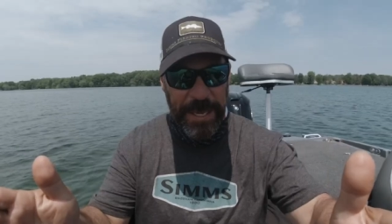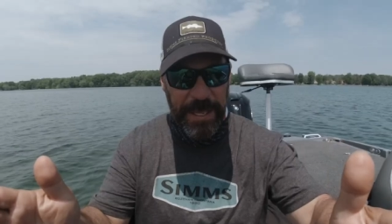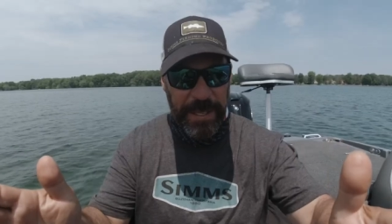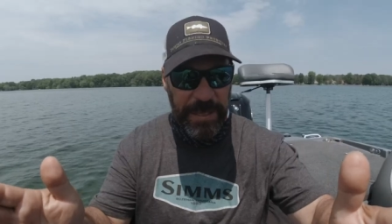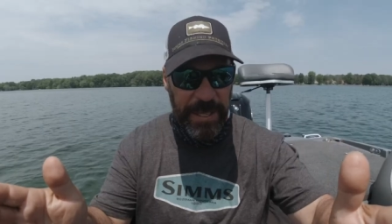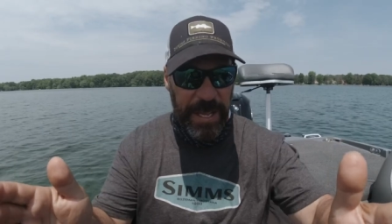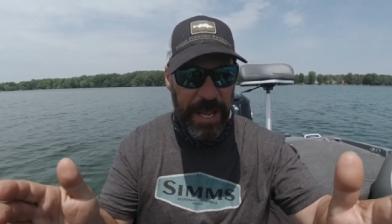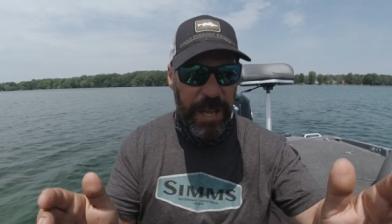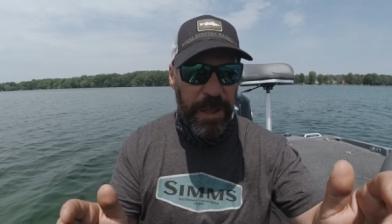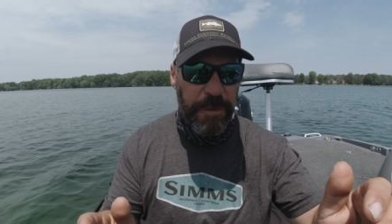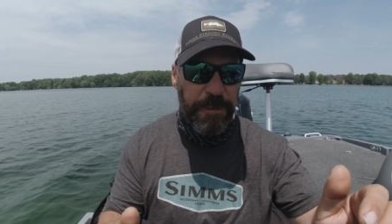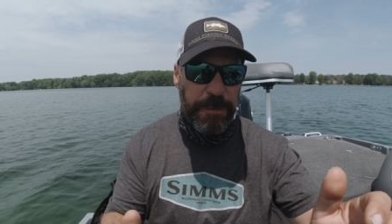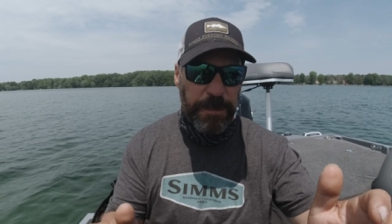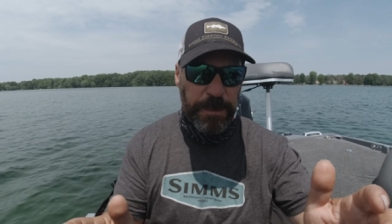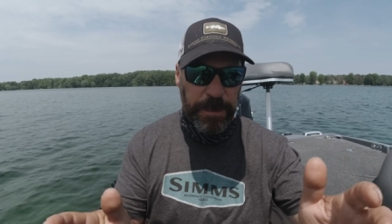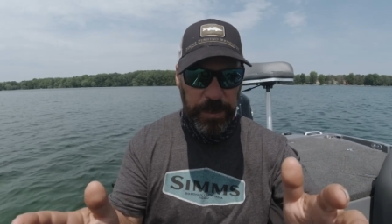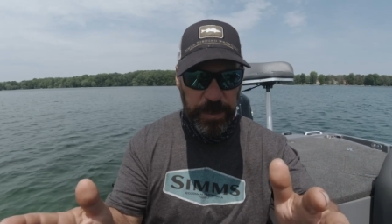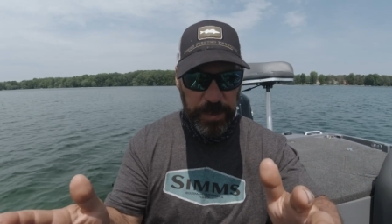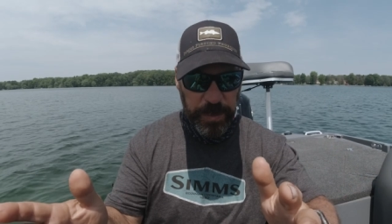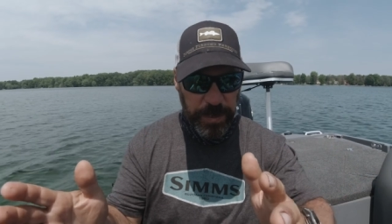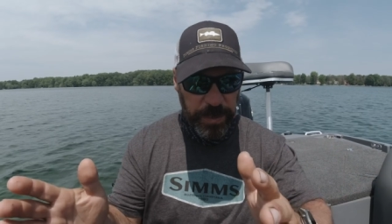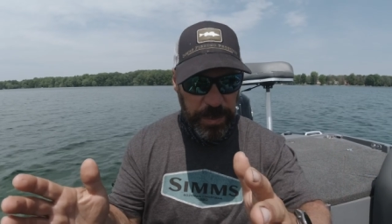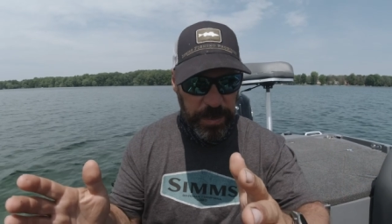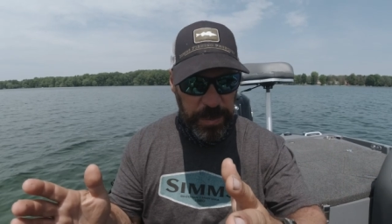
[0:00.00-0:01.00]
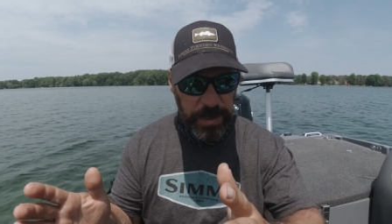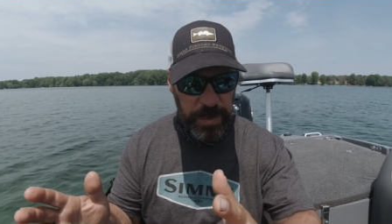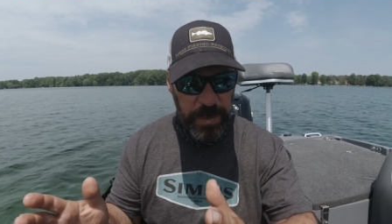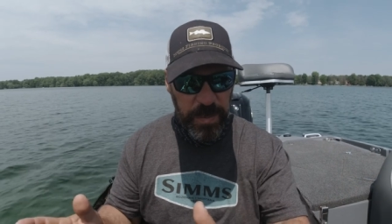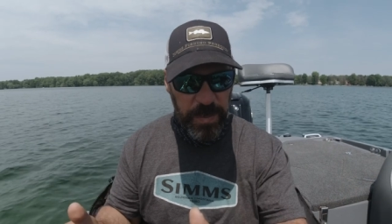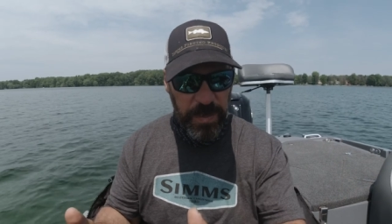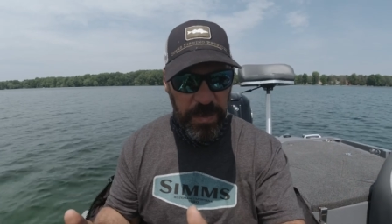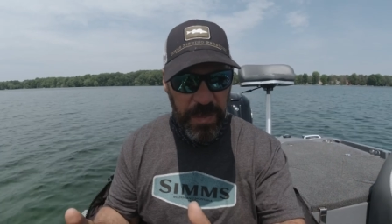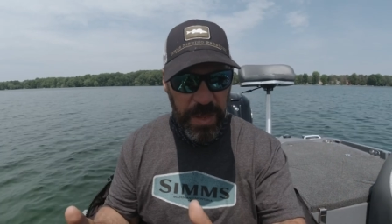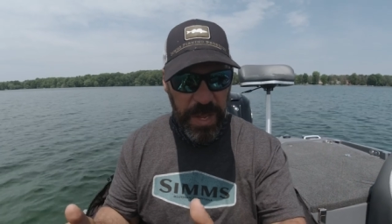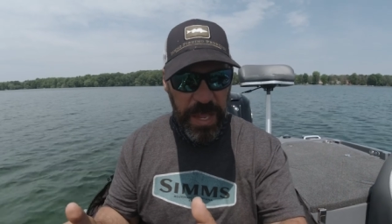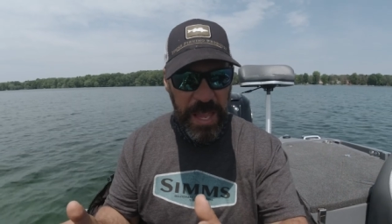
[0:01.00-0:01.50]
Mega Live,
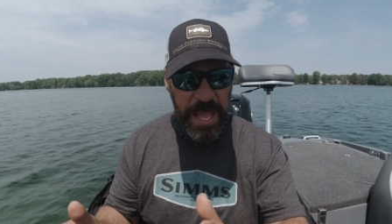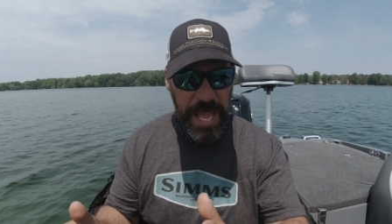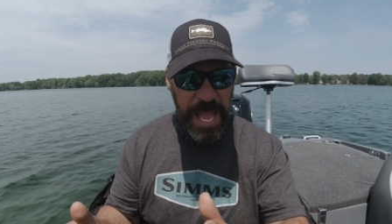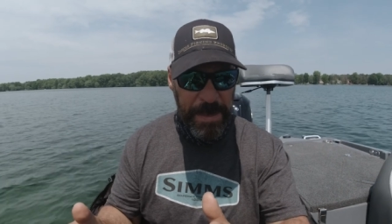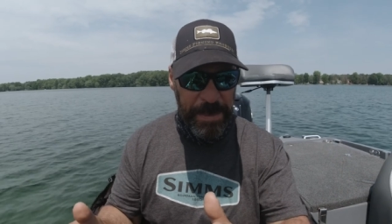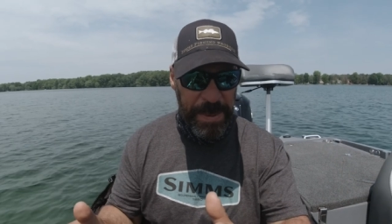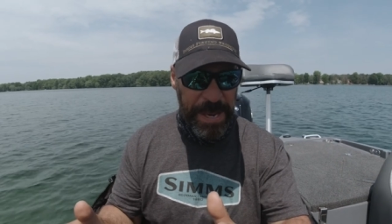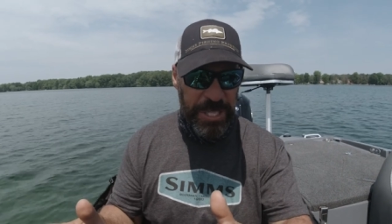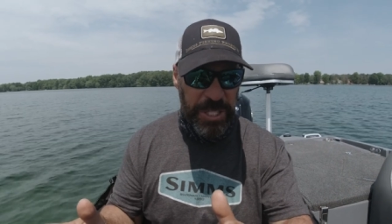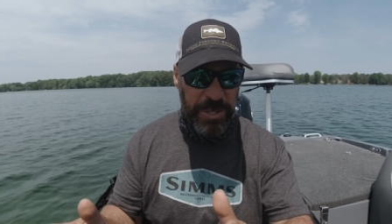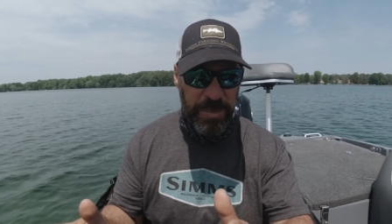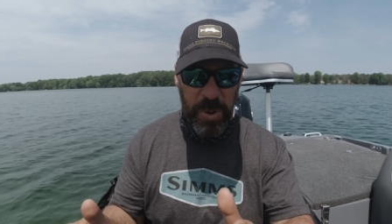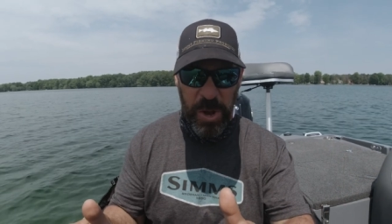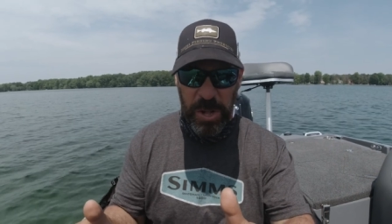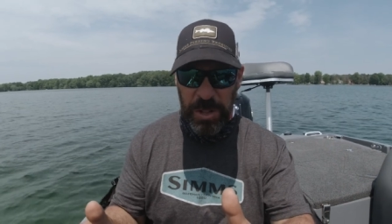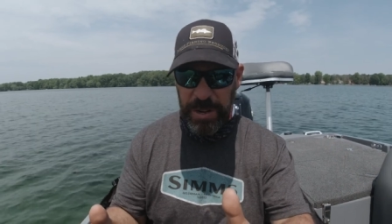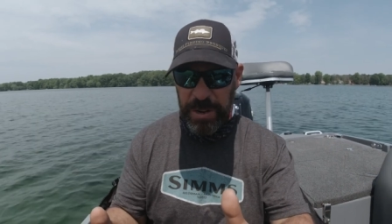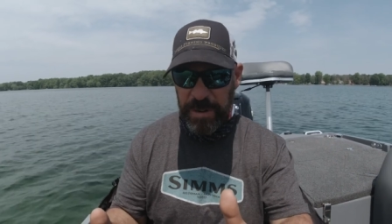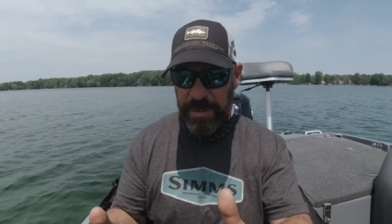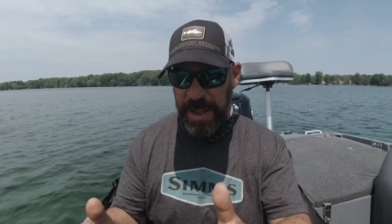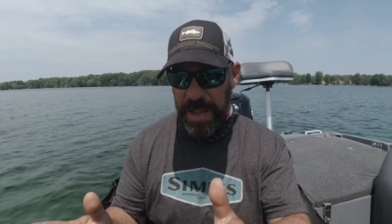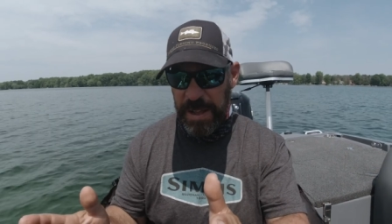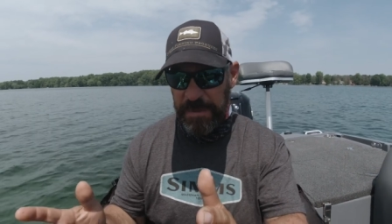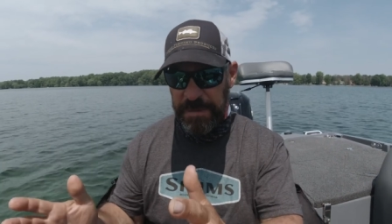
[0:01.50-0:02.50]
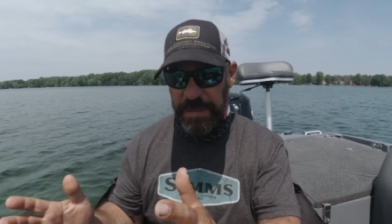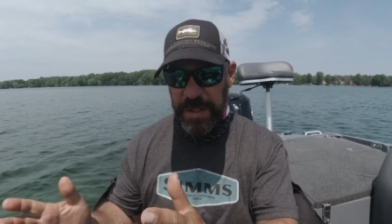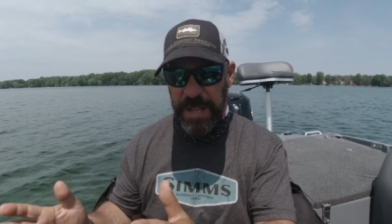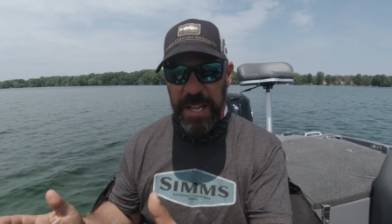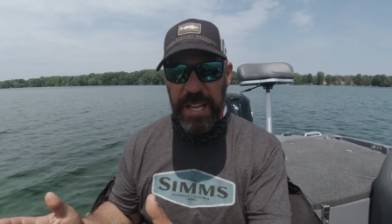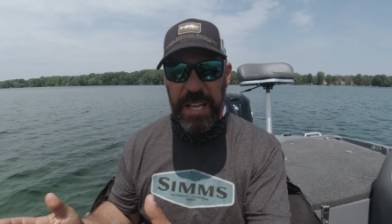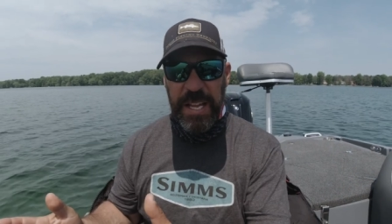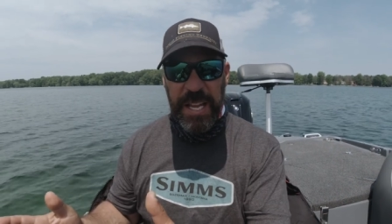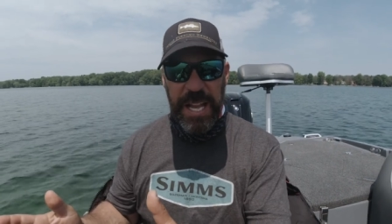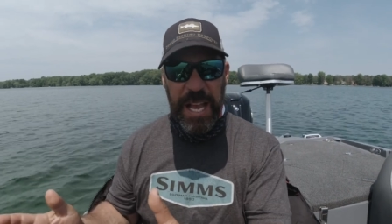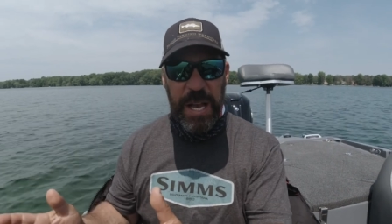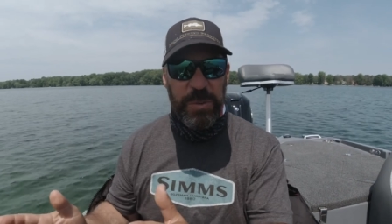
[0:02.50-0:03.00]
and my smaller graph
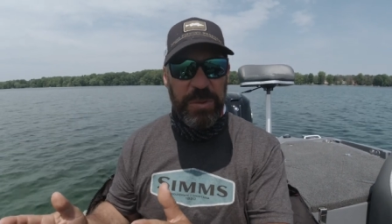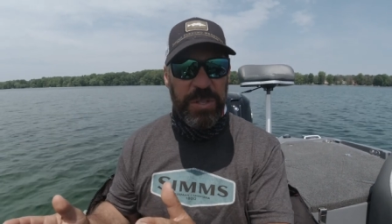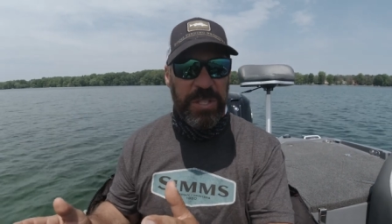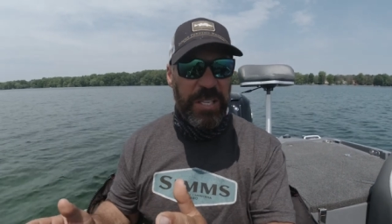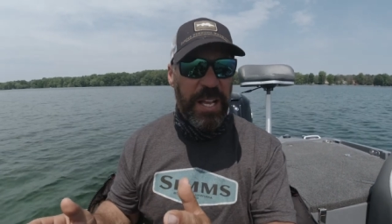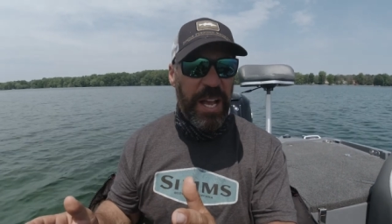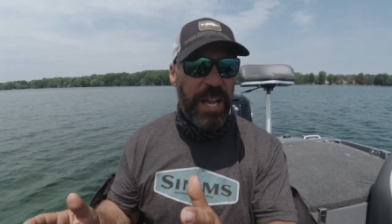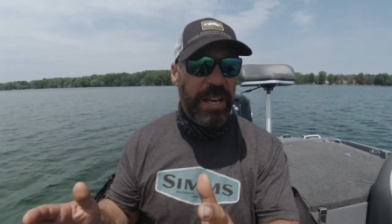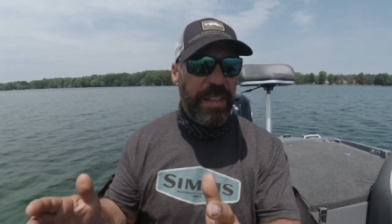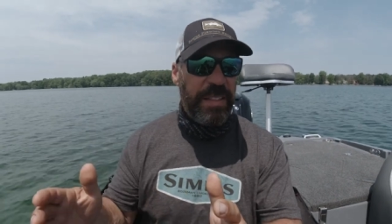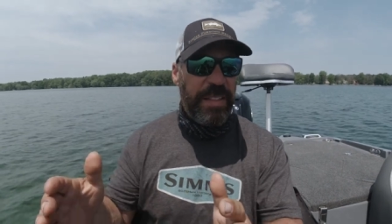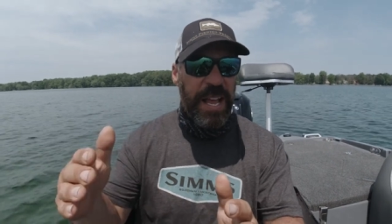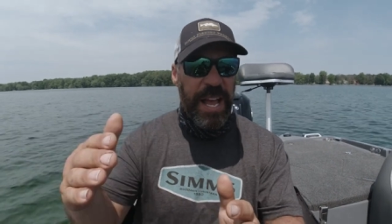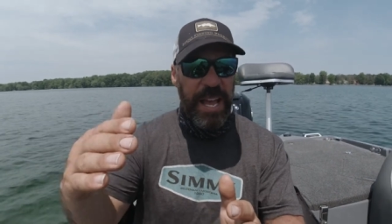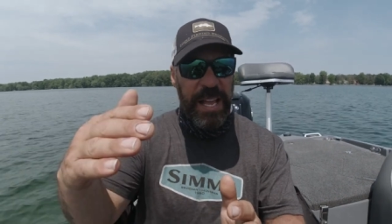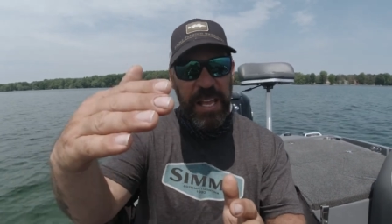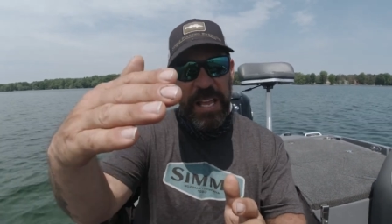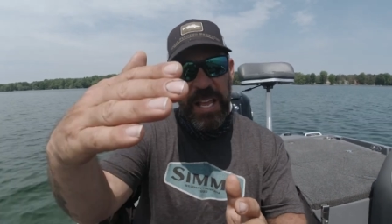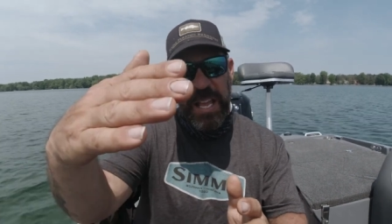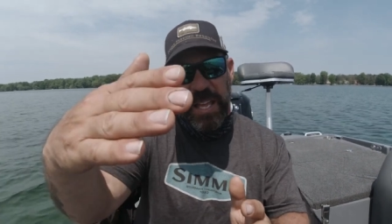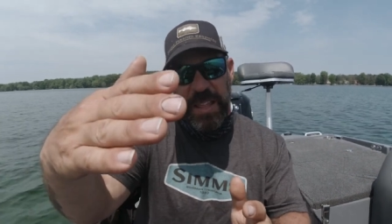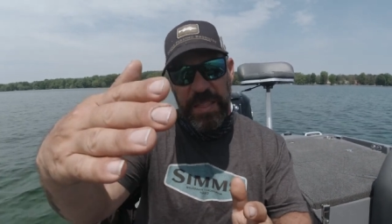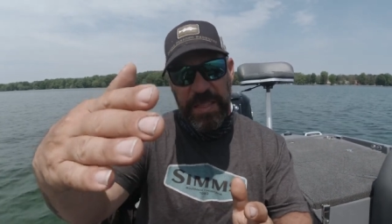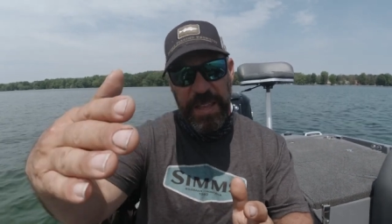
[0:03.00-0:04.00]
outside of that,